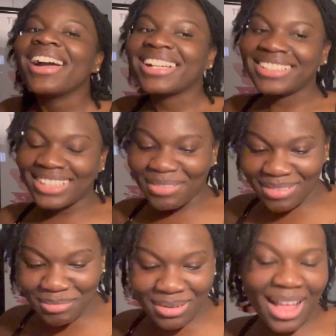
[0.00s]
if
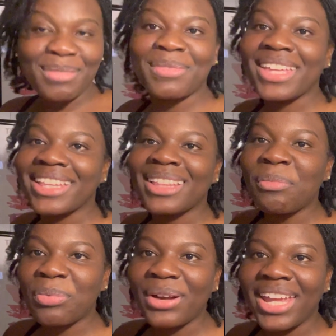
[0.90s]
he blocked me, the
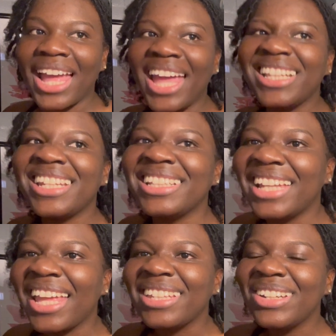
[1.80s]
prank, I need,
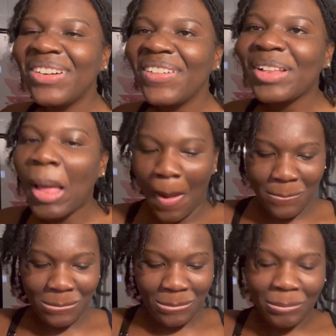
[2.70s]
like, you know,
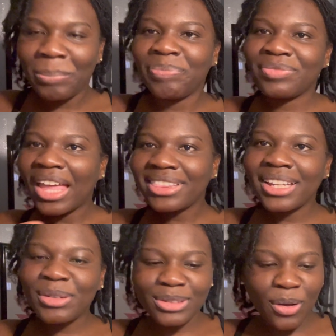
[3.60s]
I thought
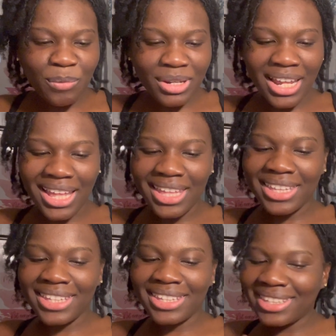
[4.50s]
he was gonna be like,
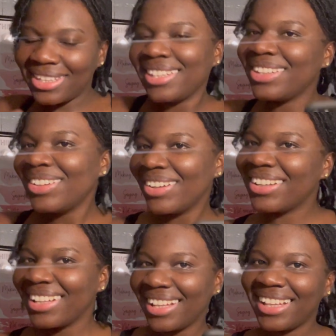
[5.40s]
you
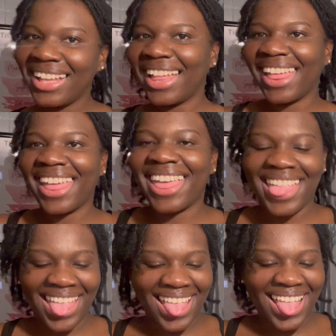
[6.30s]

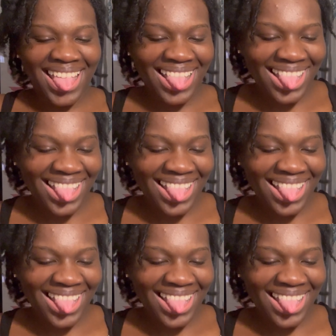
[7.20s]
know.